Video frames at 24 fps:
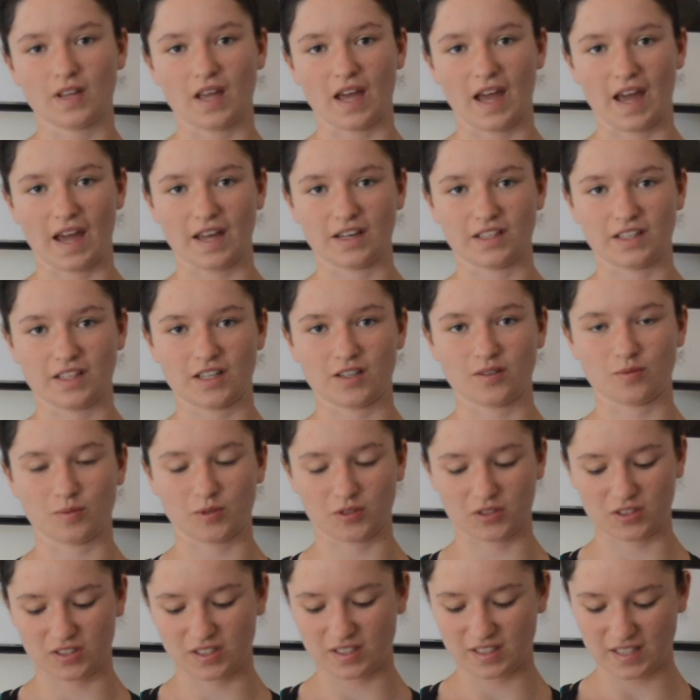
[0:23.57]
and it will
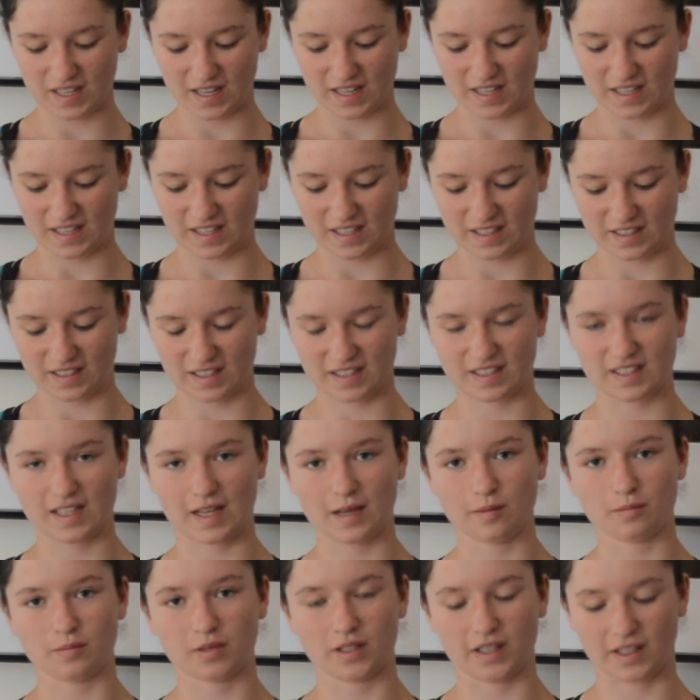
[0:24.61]
stay in the
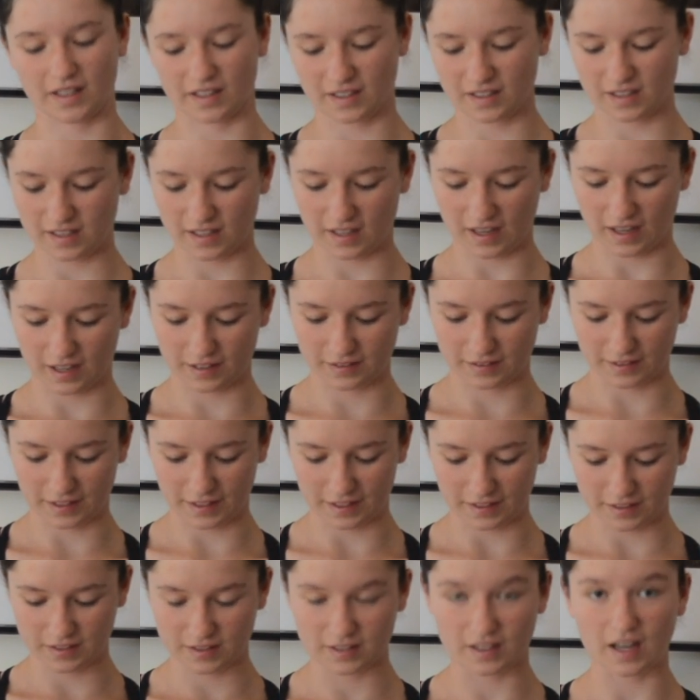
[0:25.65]
same place
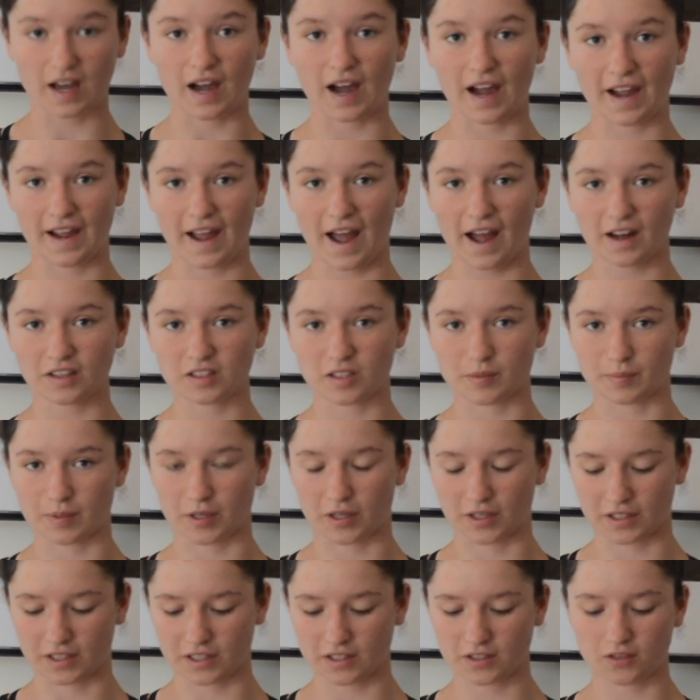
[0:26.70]
unless I act
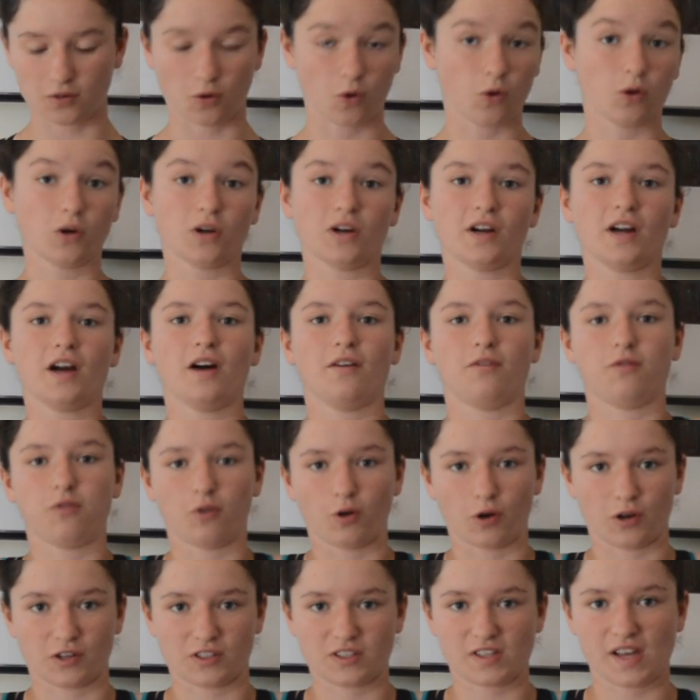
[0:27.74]
upon it, or a
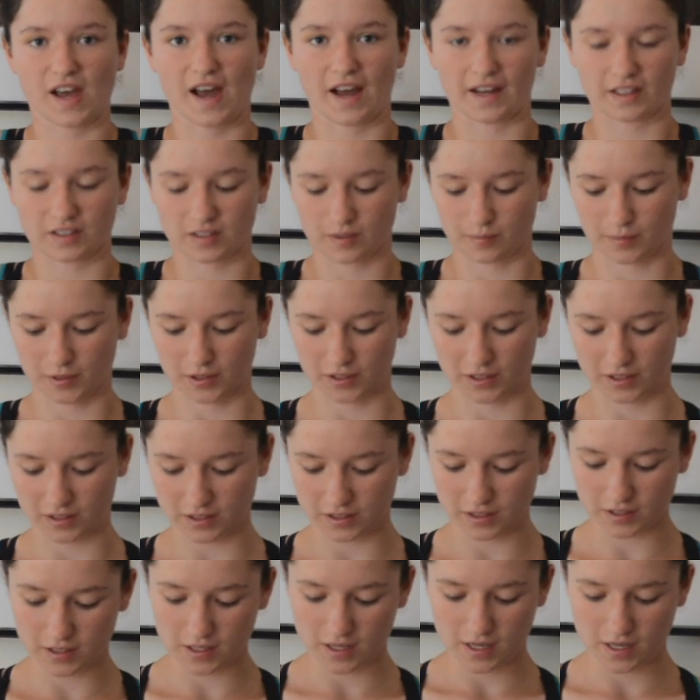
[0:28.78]
force acts upon it,